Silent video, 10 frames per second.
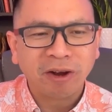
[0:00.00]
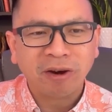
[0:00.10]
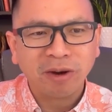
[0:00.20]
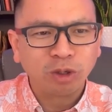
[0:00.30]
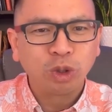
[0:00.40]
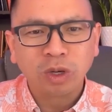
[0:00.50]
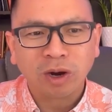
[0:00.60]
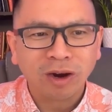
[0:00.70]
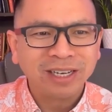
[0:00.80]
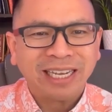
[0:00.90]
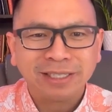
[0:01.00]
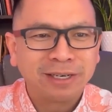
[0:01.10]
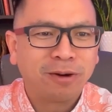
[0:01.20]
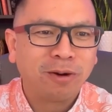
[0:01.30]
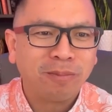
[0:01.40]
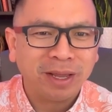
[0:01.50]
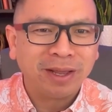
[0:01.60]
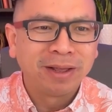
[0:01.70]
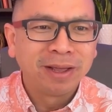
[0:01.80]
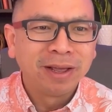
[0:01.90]
card or 2 cards, it doesn't hurt
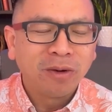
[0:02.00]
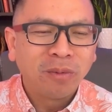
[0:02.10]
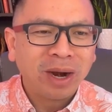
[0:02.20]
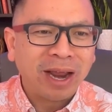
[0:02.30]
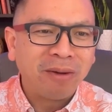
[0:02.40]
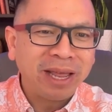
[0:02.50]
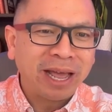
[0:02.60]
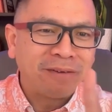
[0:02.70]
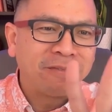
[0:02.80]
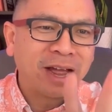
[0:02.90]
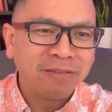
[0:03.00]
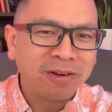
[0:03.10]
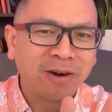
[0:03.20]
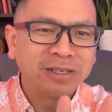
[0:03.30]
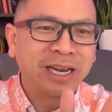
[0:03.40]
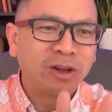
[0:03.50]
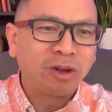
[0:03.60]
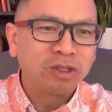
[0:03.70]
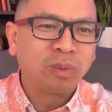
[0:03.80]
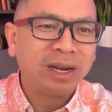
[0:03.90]
me. When I only had 5 cards and I
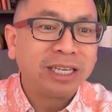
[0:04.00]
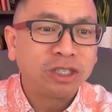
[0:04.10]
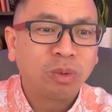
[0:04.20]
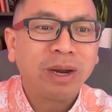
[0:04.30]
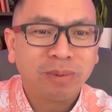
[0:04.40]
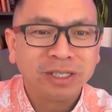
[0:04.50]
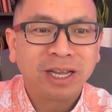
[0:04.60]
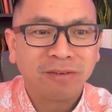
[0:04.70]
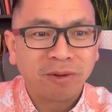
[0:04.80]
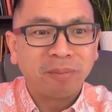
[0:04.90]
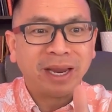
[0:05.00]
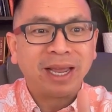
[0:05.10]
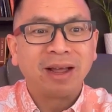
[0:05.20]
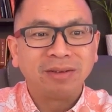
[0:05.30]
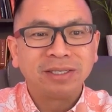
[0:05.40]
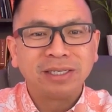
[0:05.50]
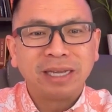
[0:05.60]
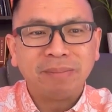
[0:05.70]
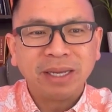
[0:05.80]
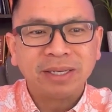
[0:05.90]
close 1, that's 20% of all my accounts. Does
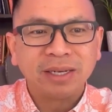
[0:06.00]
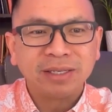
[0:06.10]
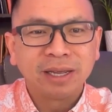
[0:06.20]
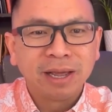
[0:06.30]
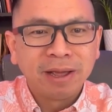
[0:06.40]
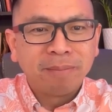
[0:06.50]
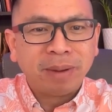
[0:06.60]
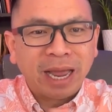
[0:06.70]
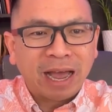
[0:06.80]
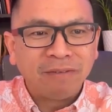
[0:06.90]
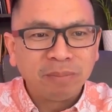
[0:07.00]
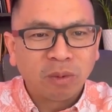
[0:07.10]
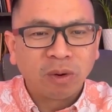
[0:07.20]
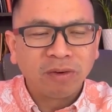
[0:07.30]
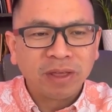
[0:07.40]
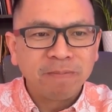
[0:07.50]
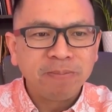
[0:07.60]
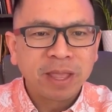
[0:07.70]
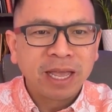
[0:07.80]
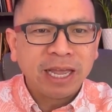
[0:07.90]
that make sense? By having more of
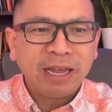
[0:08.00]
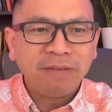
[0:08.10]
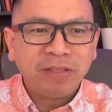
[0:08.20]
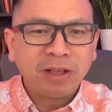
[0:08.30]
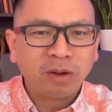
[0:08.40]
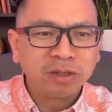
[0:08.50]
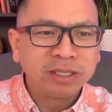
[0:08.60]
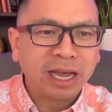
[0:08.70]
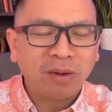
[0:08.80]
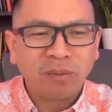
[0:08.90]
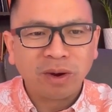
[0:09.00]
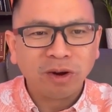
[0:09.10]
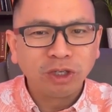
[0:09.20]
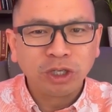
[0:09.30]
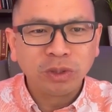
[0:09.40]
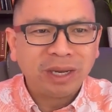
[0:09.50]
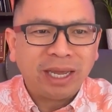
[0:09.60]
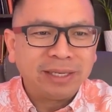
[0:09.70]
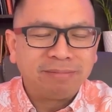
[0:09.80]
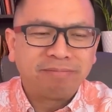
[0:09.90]
them, if they closed out 1 or 2,
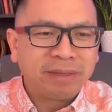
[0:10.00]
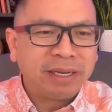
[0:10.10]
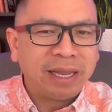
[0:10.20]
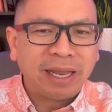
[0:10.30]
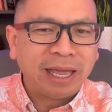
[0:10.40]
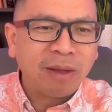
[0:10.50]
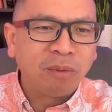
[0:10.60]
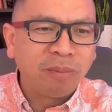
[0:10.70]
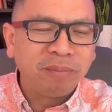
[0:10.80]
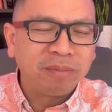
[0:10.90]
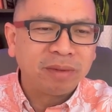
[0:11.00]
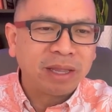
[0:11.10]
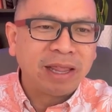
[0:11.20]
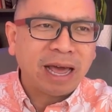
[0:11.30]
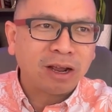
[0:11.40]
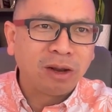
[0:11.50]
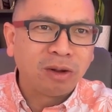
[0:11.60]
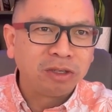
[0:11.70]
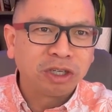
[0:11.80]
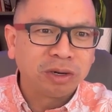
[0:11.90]
it won't, that
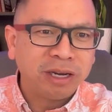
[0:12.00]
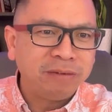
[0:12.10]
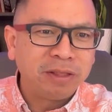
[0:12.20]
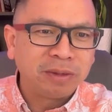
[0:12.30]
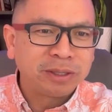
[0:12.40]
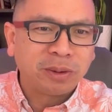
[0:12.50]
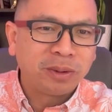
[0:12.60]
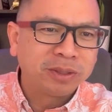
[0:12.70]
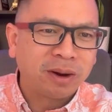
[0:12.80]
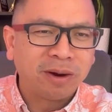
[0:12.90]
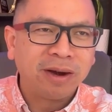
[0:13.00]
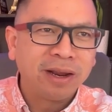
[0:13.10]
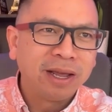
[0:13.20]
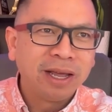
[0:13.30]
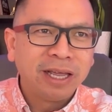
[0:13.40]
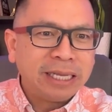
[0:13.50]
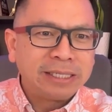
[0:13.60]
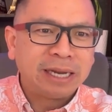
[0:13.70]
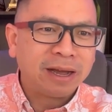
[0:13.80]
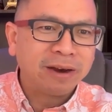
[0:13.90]
closure, even though it's an old card,
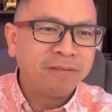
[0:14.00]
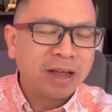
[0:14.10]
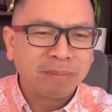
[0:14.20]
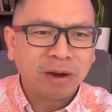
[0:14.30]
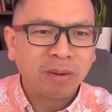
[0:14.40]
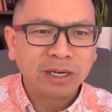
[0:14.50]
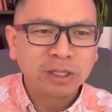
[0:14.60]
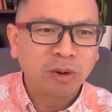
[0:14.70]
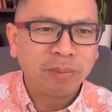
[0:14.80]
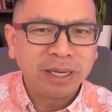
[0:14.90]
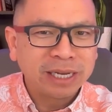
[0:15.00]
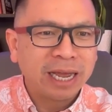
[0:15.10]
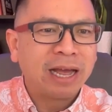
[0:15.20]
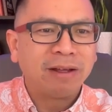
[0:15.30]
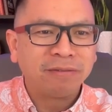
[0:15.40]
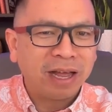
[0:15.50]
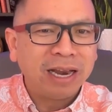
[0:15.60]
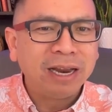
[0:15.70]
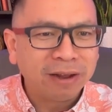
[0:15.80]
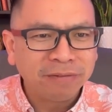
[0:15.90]
is not going to affect my credit score, because I have
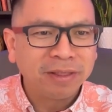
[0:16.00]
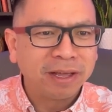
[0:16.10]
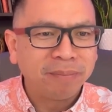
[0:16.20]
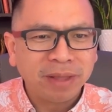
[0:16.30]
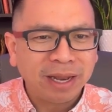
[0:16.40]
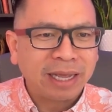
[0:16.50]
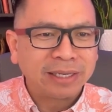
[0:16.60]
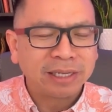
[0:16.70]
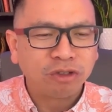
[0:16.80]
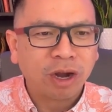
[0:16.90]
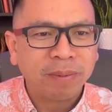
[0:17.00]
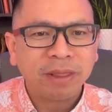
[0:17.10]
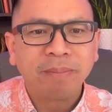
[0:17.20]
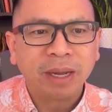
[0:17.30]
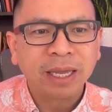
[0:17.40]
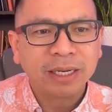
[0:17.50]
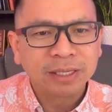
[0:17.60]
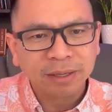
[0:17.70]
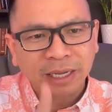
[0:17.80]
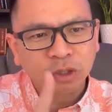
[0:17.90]
enough of them that's a drop in the bucket.
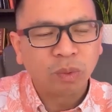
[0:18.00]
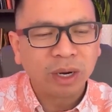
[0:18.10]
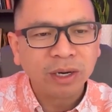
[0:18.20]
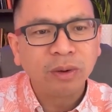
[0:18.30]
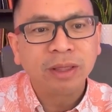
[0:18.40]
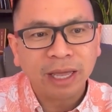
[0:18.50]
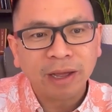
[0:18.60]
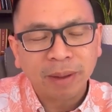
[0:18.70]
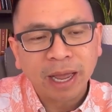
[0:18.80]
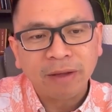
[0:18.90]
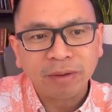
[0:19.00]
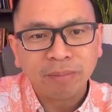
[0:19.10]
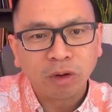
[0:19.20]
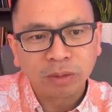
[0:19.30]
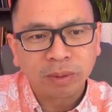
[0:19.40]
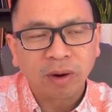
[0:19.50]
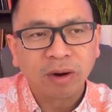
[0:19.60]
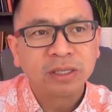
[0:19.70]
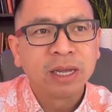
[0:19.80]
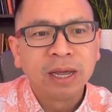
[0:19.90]
So that's one good thing about having multiple
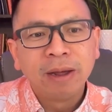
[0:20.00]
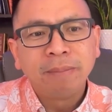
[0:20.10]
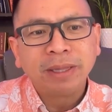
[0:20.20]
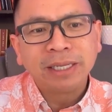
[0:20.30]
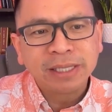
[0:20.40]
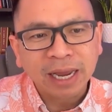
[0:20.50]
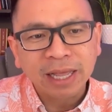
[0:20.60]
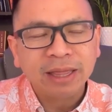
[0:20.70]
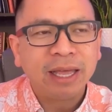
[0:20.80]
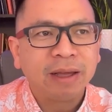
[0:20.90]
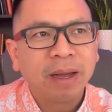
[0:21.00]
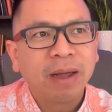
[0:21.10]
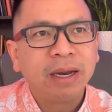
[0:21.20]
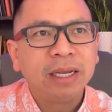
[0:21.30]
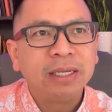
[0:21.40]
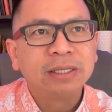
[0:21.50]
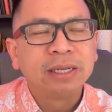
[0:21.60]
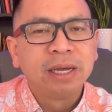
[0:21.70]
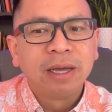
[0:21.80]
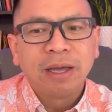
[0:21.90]
cards. But the second thing about it
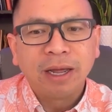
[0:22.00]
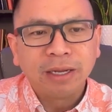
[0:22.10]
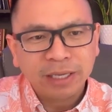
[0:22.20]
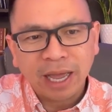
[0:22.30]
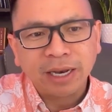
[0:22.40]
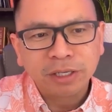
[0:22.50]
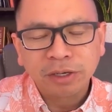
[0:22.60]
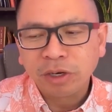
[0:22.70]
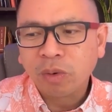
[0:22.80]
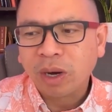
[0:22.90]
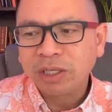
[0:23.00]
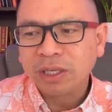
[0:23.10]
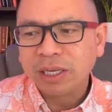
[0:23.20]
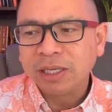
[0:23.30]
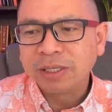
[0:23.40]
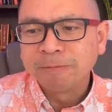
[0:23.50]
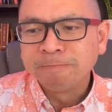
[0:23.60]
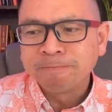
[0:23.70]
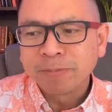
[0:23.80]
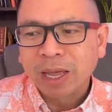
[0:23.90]
is, to answer your question, is
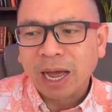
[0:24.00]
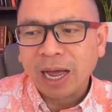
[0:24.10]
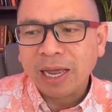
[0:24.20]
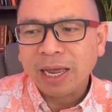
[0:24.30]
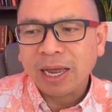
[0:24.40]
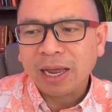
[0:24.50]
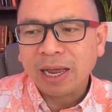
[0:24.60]
I